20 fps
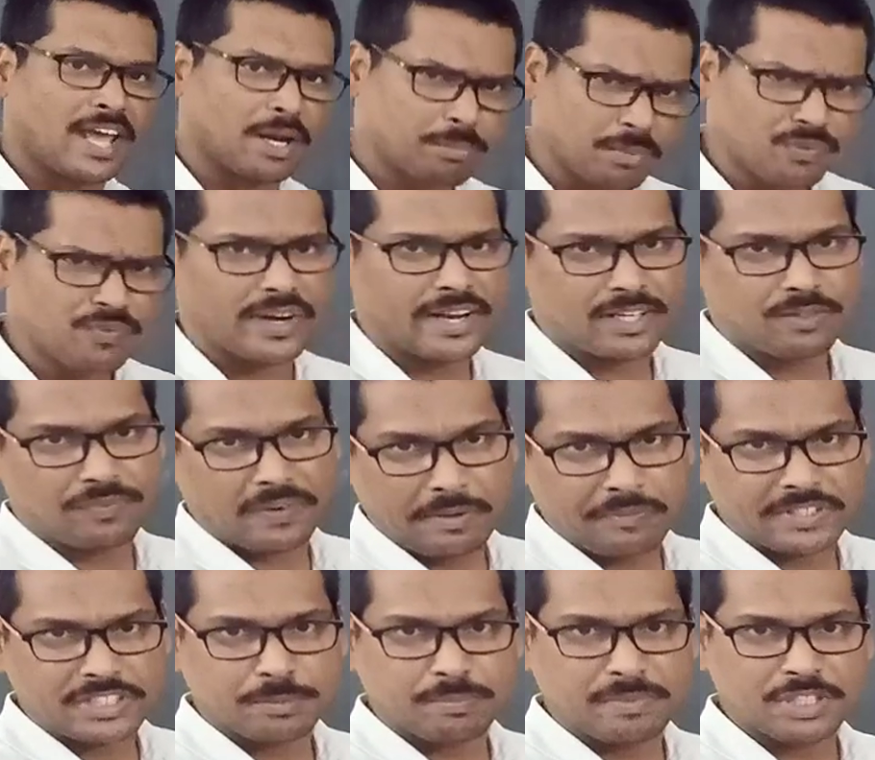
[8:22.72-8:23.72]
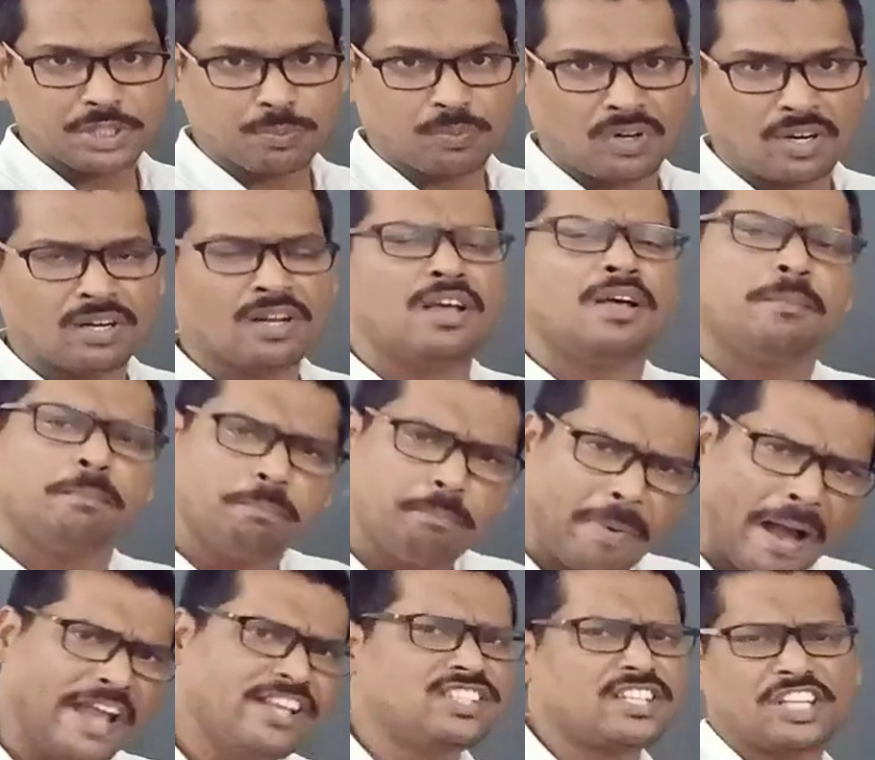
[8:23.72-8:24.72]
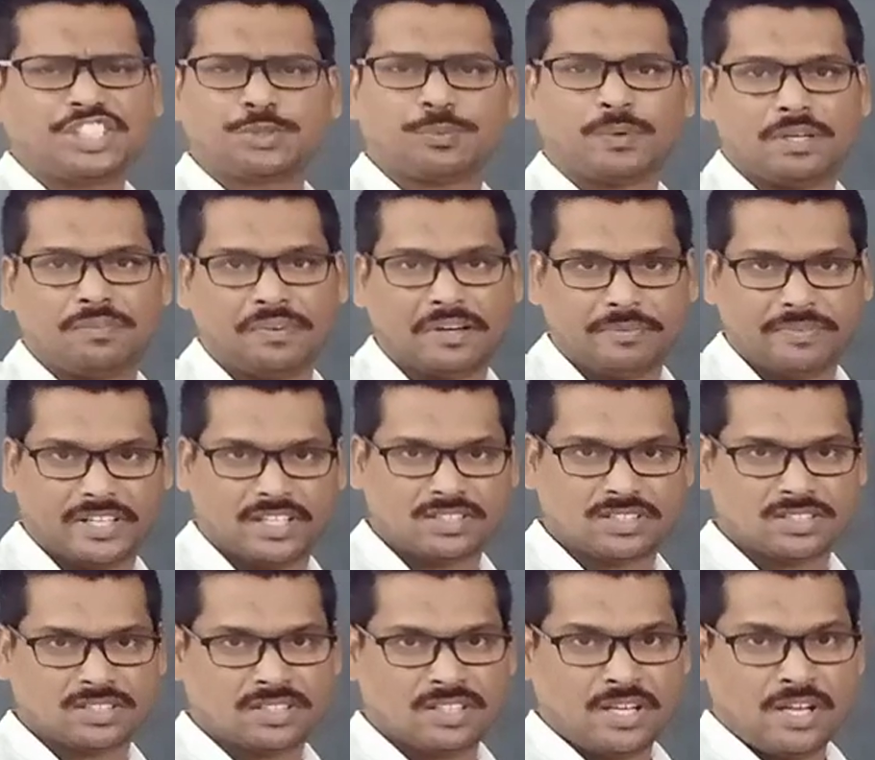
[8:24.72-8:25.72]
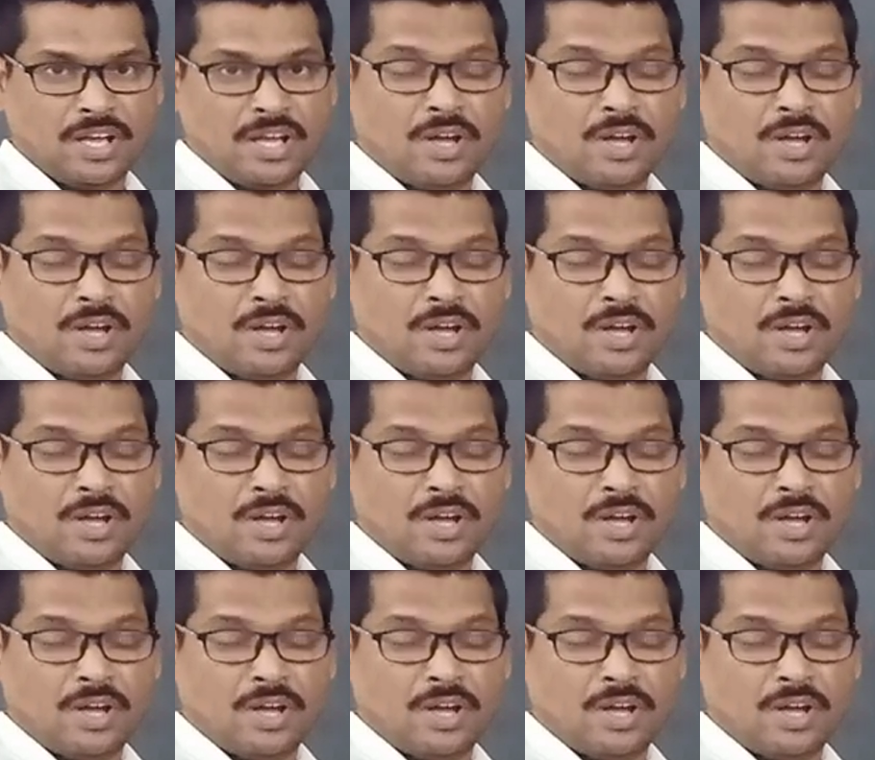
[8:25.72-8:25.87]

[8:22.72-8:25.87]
Hermaphrodite flowers means what? Bisexual flowers.